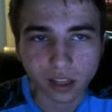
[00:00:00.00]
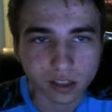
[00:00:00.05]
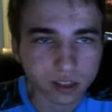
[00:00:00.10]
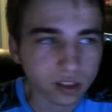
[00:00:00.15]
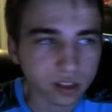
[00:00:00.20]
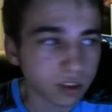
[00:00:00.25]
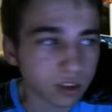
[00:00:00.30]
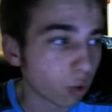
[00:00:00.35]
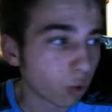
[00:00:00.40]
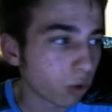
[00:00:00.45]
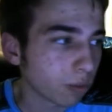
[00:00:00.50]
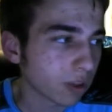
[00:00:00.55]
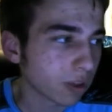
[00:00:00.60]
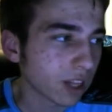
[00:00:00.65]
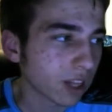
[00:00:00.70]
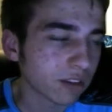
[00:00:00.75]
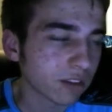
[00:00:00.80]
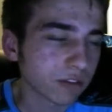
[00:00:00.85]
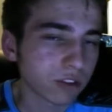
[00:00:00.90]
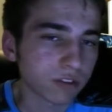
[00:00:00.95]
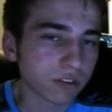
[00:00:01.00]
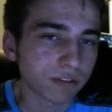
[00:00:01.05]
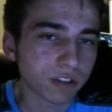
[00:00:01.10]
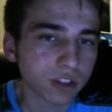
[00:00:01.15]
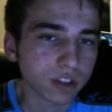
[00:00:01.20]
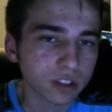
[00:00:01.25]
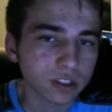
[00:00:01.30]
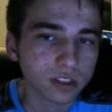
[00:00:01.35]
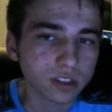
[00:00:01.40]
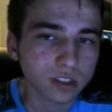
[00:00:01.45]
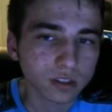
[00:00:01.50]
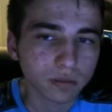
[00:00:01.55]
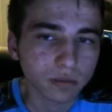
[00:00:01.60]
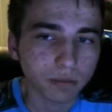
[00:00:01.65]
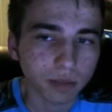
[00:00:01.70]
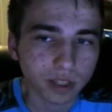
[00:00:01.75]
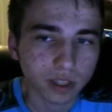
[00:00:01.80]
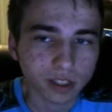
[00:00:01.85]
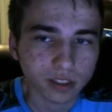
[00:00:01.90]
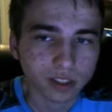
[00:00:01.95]
Normal Alfred first,
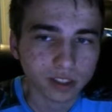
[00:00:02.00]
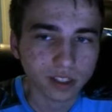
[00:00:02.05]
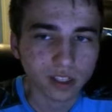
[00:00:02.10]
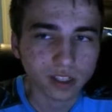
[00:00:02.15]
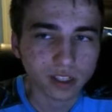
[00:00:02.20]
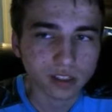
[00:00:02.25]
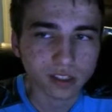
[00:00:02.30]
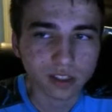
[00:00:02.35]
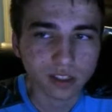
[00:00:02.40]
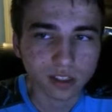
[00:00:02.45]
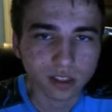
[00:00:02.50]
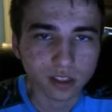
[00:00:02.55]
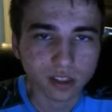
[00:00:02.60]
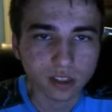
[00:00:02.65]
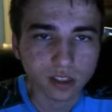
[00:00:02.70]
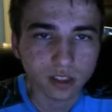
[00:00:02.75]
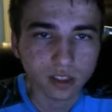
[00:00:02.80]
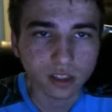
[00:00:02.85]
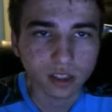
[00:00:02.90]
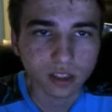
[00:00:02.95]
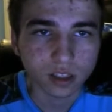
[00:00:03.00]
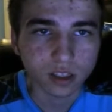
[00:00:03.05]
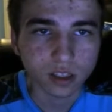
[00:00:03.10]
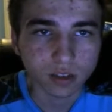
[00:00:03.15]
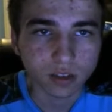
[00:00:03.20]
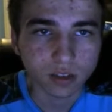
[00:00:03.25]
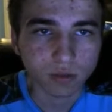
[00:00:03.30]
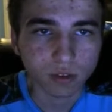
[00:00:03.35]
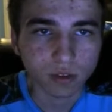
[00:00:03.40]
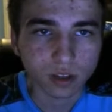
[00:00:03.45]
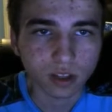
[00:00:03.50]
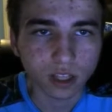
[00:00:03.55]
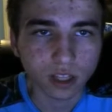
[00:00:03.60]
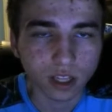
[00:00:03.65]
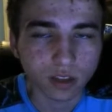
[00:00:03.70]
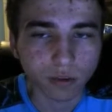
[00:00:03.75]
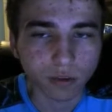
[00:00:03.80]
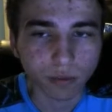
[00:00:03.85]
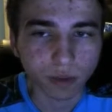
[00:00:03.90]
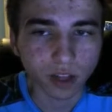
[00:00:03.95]
because he doesn't need
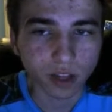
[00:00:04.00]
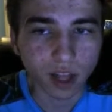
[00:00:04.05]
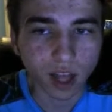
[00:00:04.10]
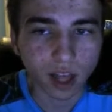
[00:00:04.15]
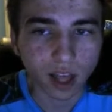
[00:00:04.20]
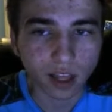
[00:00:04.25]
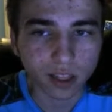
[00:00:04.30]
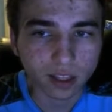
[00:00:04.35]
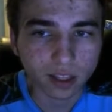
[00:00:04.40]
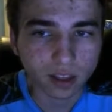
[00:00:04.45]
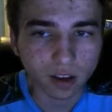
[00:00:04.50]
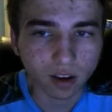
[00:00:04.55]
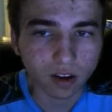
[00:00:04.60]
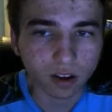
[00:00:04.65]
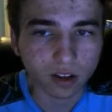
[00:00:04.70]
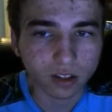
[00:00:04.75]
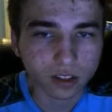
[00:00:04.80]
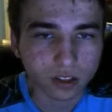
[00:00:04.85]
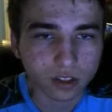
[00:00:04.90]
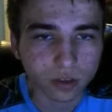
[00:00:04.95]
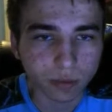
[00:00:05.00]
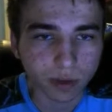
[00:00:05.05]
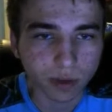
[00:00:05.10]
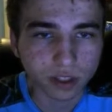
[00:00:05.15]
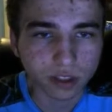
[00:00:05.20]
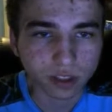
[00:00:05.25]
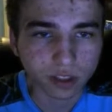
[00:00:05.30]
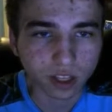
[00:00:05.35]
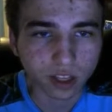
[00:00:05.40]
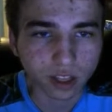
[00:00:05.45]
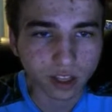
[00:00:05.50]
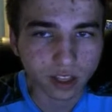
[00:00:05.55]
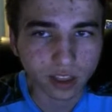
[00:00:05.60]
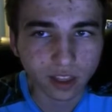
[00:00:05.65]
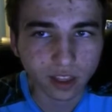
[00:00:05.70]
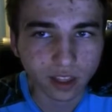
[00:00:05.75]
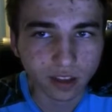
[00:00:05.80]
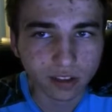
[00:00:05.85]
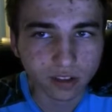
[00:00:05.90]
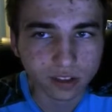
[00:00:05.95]
to rely too much on
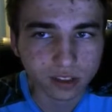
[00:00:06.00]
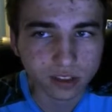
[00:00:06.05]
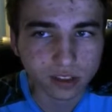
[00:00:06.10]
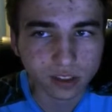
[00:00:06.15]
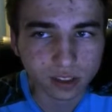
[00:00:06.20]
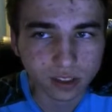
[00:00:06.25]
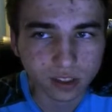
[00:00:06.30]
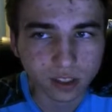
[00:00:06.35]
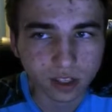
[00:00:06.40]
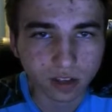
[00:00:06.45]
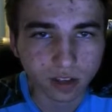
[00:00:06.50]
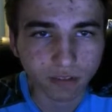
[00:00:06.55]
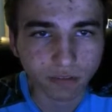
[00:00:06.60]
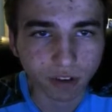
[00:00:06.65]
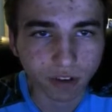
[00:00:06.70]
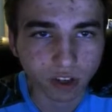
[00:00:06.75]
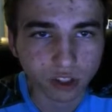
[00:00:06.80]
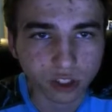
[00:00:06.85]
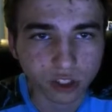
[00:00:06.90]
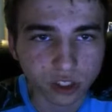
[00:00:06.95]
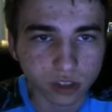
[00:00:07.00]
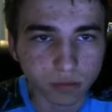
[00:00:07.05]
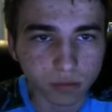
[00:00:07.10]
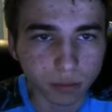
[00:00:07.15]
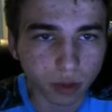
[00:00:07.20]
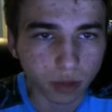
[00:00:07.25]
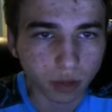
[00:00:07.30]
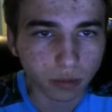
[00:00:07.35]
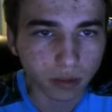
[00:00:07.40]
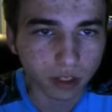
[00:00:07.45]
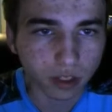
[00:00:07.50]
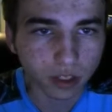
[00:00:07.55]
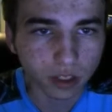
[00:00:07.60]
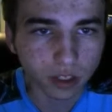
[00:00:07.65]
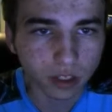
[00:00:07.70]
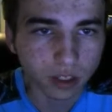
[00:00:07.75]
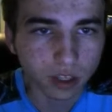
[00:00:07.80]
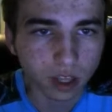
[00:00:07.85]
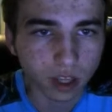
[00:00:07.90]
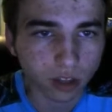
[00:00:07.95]
anything else to function properly,
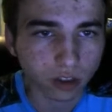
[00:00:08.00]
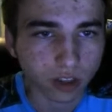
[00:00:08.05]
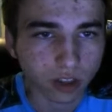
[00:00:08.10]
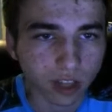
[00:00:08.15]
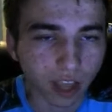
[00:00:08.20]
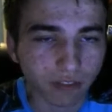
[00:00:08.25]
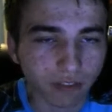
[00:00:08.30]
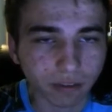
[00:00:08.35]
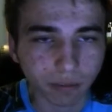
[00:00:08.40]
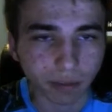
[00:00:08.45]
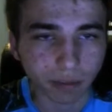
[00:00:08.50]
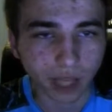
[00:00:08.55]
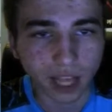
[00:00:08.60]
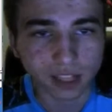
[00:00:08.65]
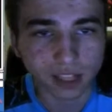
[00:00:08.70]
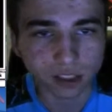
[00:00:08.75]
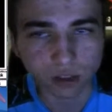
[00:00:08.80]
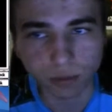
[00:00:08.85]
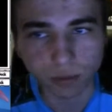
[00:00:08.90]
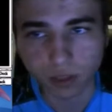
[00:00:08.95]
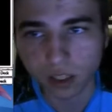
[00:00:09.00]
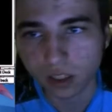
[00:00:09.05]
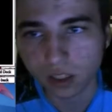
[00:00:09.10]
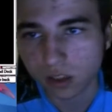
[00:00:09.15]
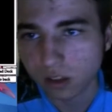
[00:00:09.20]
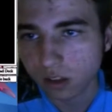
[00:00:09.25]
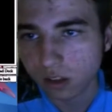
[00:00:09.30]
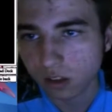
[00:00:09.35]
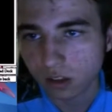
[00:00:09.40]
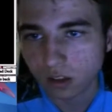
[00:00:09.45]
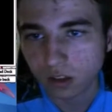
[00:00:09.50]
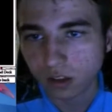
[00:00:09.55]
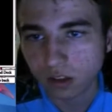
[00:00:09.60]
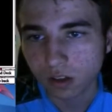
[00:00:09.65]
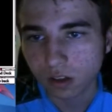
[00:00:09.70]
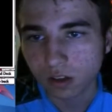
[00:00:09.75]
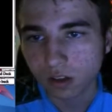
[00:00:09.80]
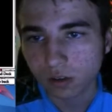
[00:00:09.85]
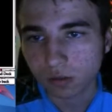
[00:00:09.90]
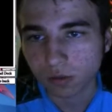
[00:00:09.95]
other than having Blaster Blade,
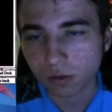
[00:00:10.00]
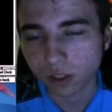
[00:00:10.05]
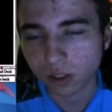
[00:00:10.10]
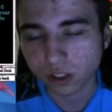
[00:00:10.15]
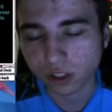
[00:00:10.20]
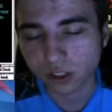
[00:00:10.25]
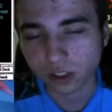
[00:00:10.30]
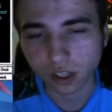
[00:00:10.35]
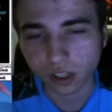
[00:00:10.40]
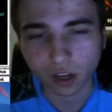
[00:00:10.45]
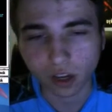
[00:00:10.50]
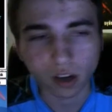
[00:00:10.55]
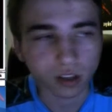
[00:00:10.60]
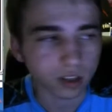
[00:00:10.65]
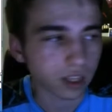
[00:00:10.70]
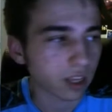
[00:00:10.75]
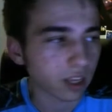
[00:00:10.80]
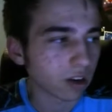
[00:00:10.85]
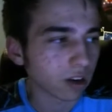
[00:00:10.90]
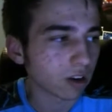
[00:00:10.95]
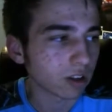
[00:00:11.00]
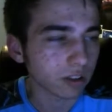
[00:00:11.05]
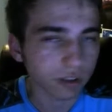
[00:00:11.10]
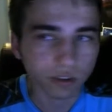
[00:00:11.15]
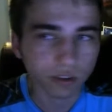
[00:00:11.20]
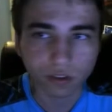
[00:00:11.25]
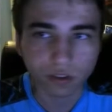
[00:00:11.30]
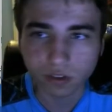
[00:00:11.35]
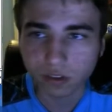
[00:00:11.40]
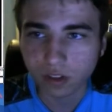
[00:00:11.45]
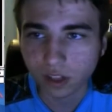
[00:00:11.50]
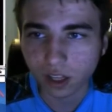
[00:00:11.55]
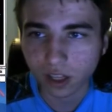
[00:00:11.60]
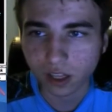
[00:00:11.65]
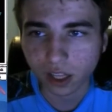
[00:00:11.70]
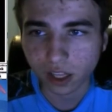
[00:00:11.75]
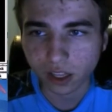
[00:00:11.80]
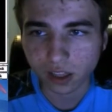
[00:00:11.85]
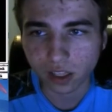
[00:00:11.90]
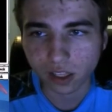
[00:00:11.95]
which they all do, and
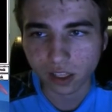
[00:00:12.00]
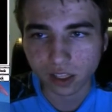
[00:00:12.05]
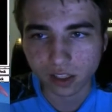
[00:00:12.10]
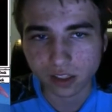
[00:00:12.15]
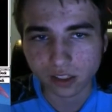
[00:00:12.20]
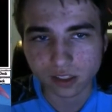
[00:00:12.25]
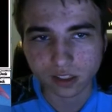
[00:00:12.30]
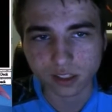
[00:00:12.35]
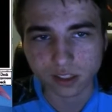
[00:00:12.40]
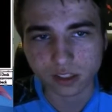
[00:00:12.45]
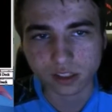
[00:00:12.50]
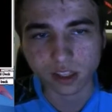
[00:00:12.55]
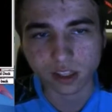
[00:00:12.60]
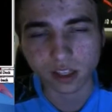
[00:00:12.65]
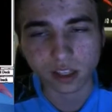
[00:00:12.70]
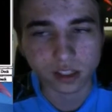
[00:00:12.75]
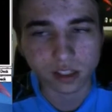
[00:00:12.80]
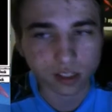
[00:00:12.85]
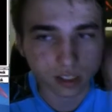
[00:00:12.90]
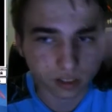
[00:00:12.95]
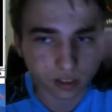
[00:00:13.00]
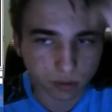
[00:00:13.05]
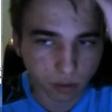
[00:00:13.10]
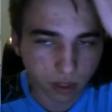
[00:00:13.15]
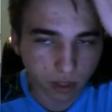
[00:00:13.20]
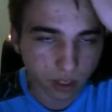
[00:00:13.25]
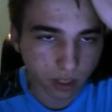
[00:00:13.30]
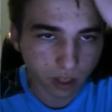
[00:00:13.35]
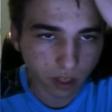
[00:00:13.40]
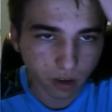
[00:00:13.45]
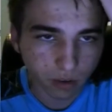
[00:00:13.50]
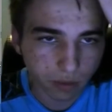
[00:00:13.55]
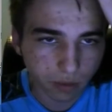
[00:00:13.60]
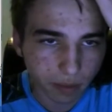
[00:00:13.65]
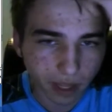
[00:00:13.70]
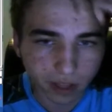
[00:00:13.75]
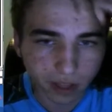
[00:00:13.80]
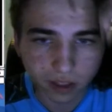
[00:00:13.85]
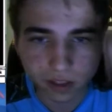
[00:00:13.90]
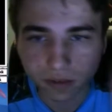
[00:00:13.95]
I think his is the easiest way to go
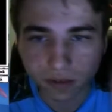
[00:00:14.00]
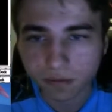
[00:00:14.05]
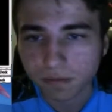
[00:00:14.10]
about it.